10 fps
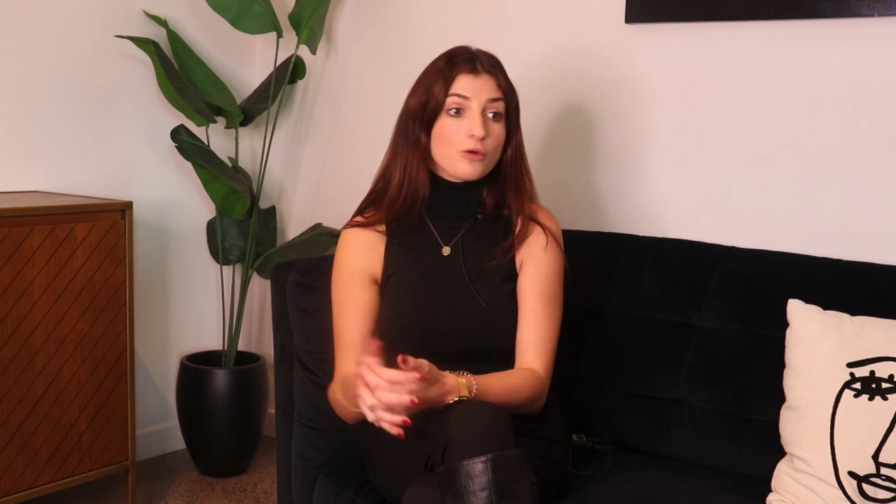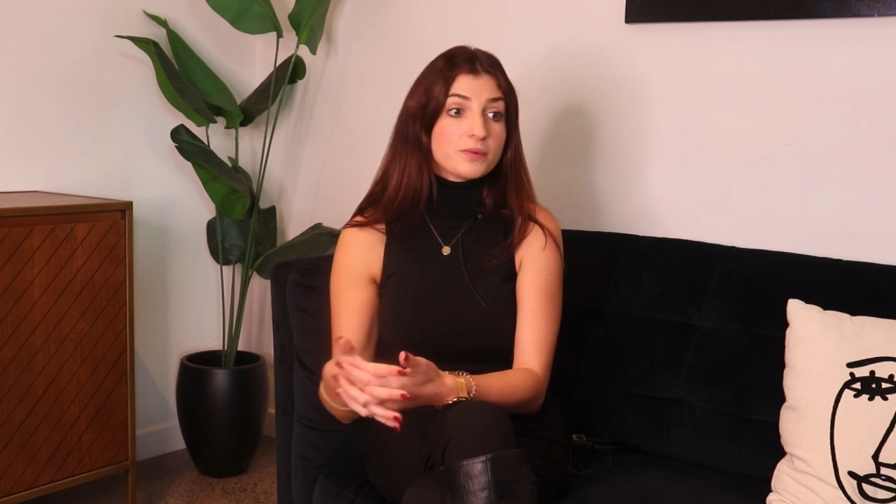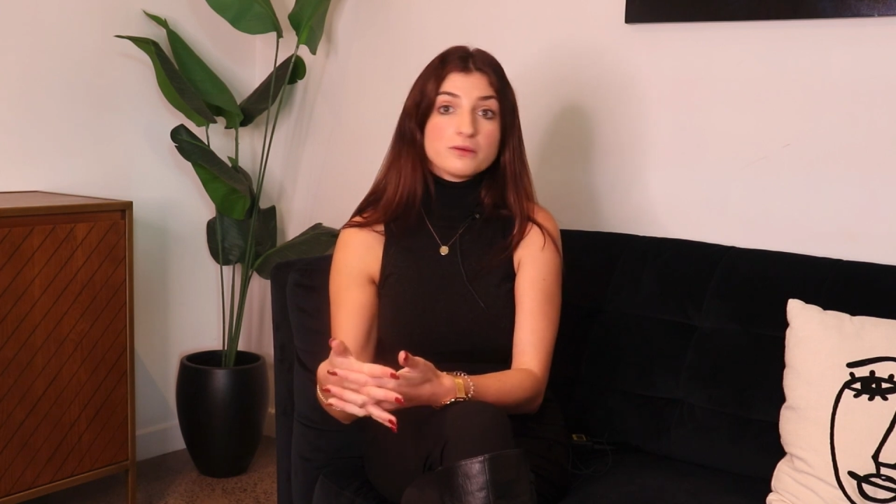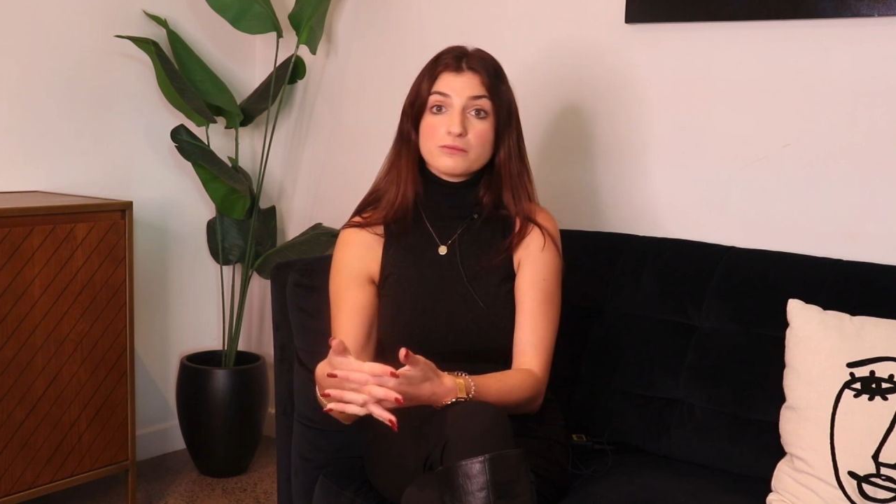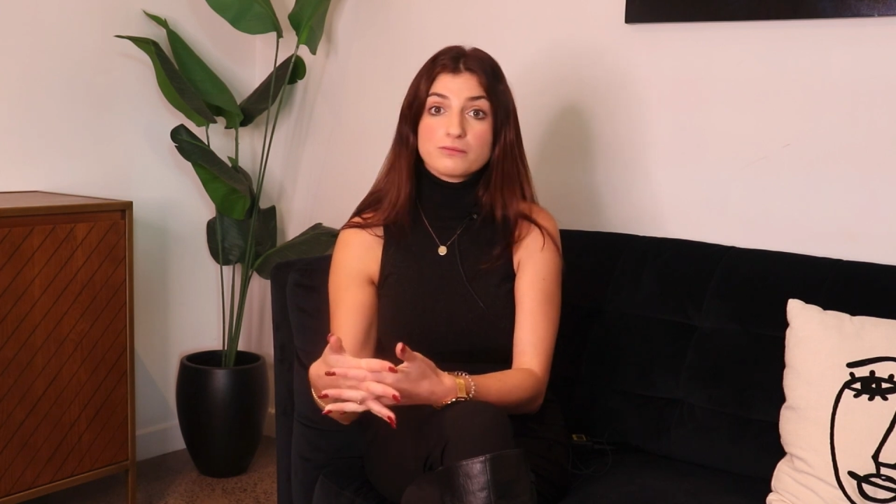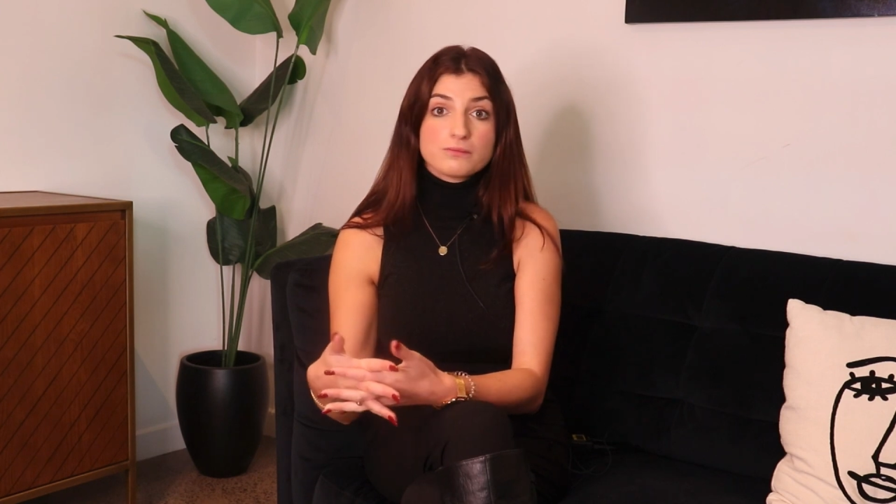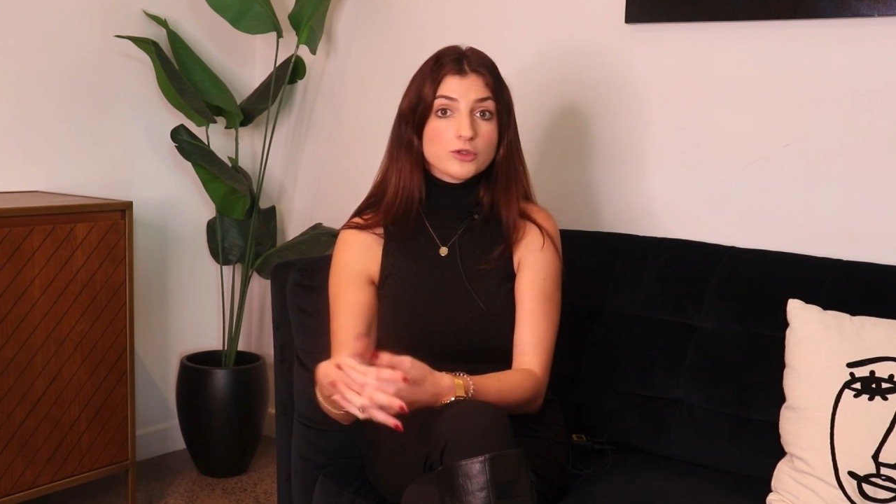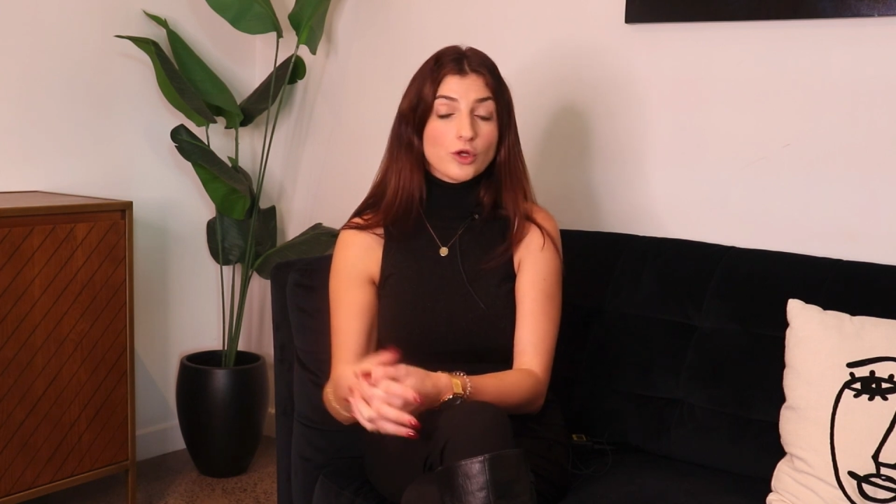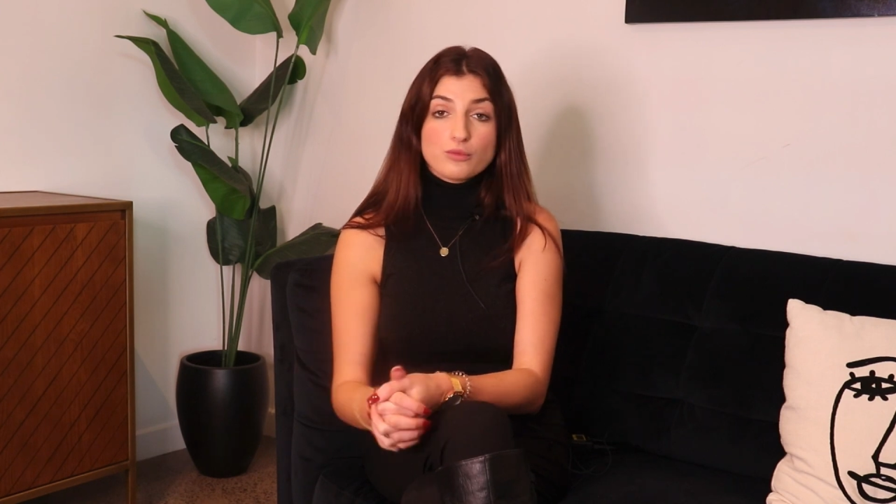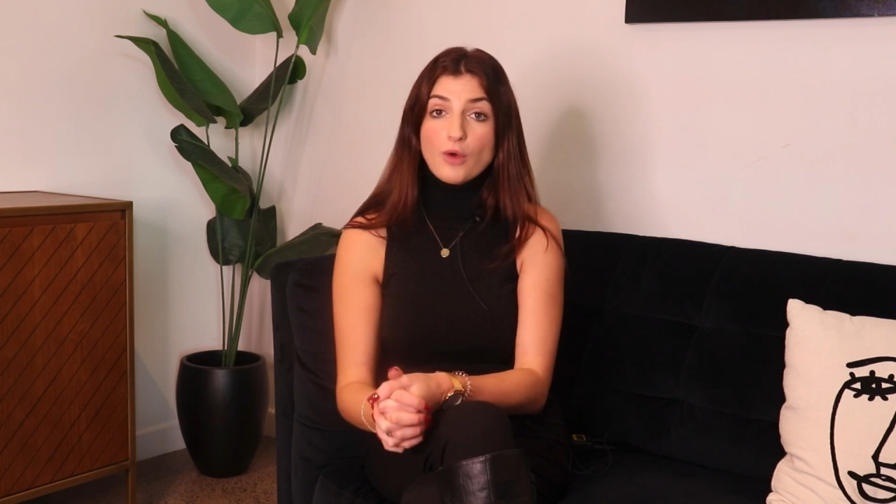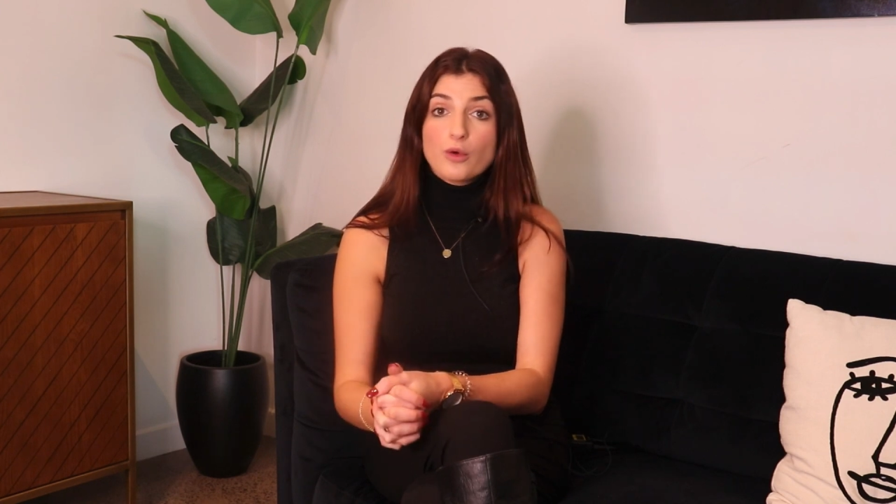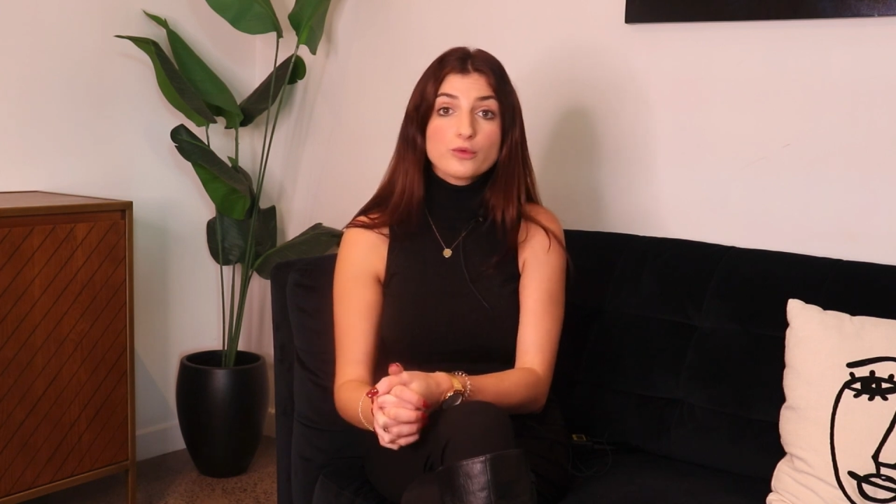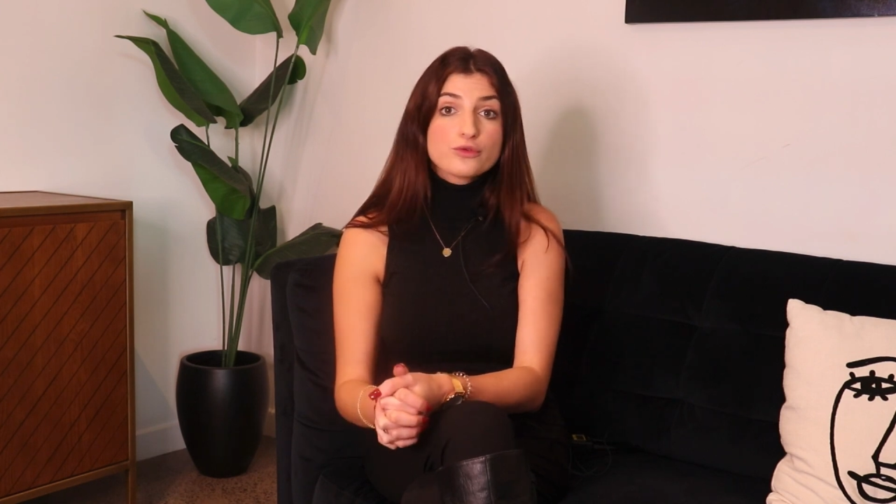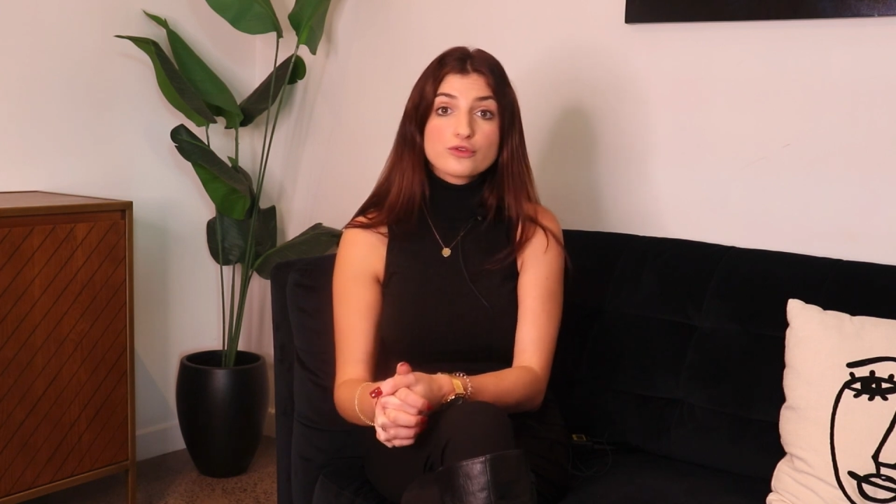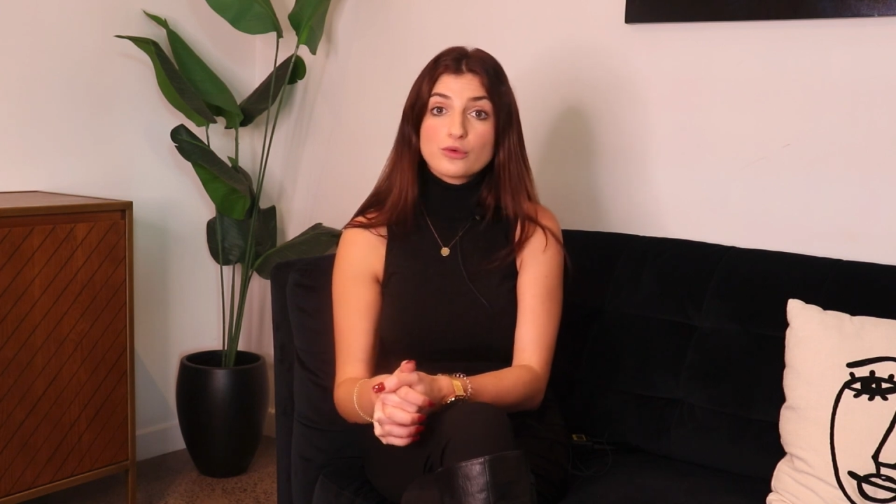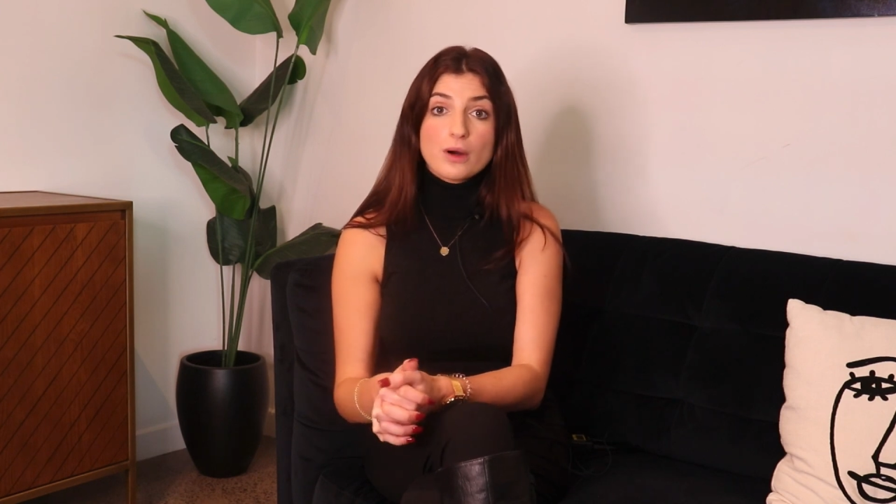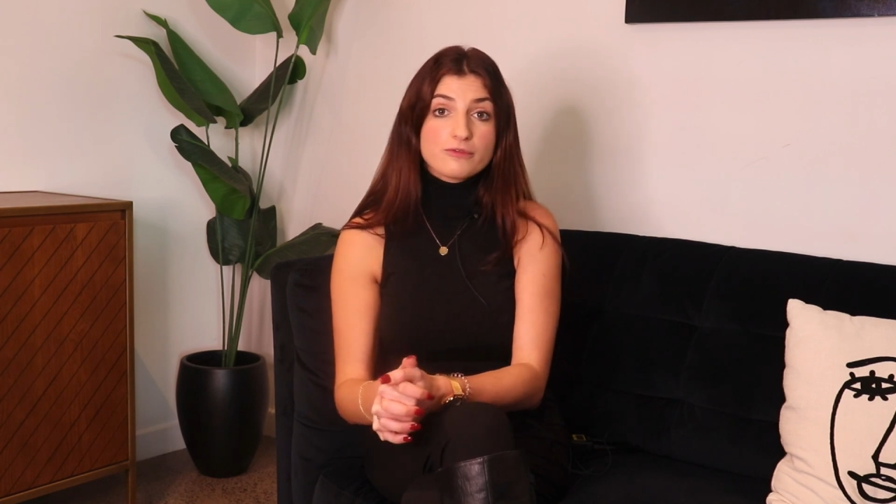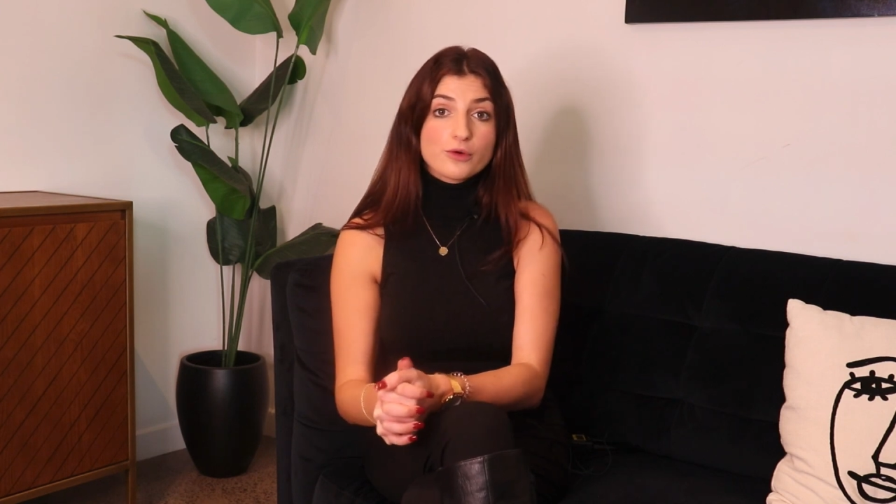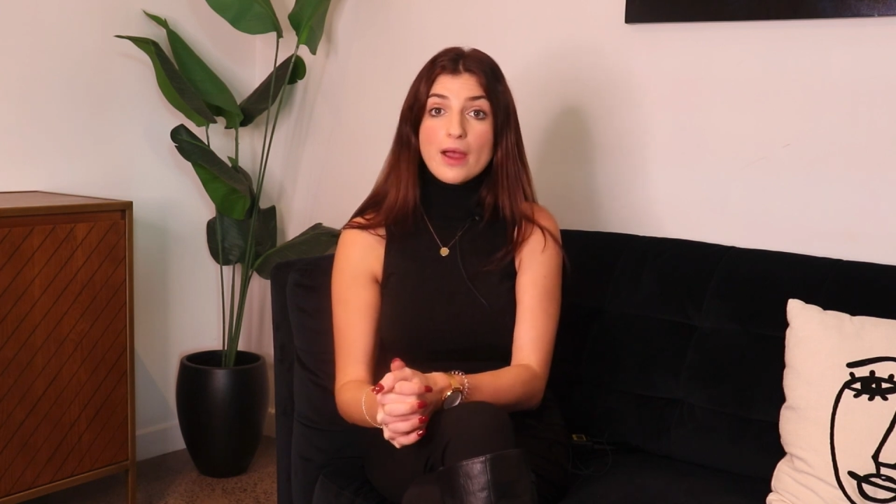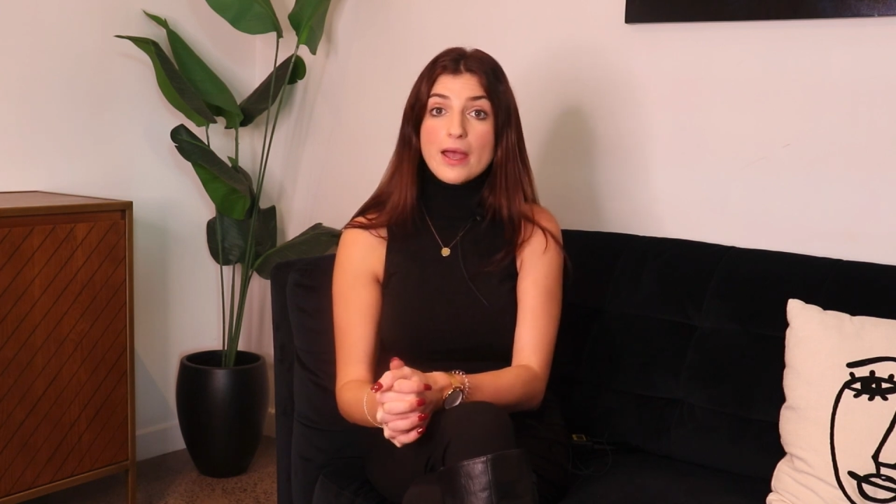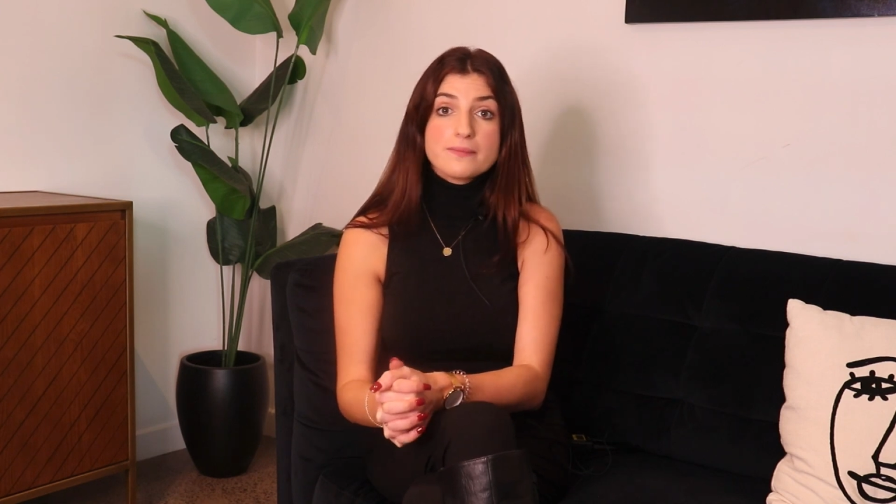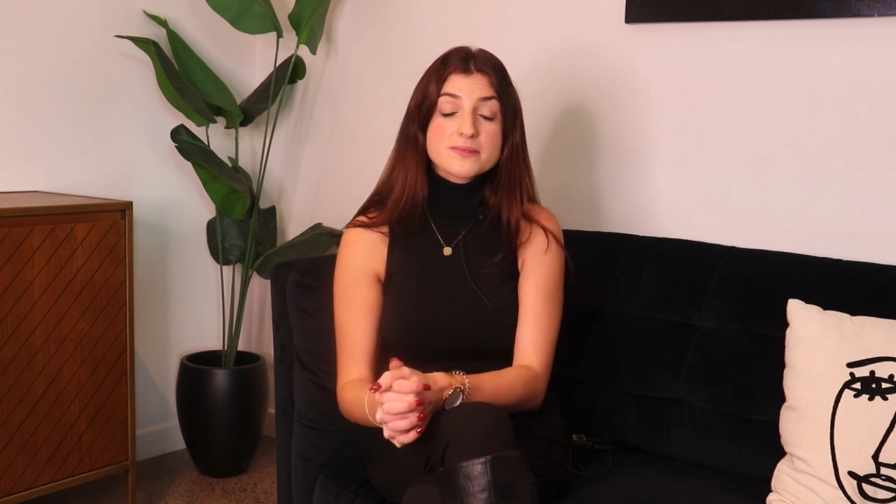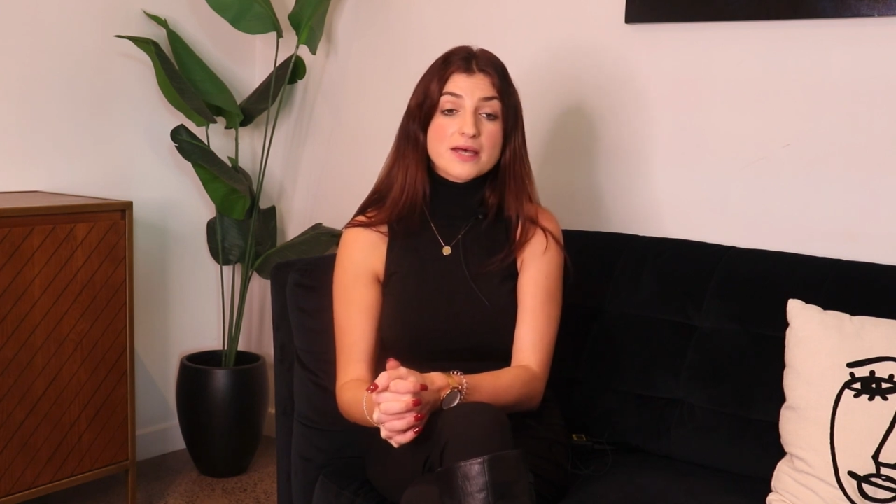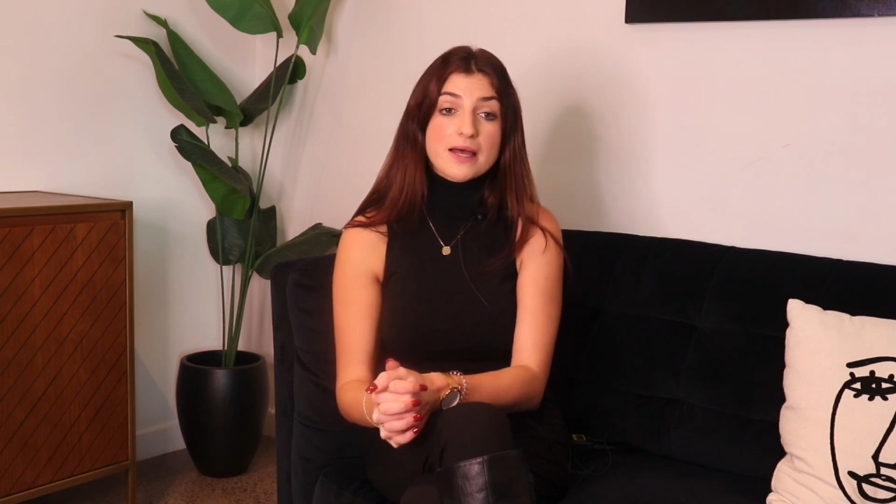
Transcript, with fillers: open you know, roles still up for grabs.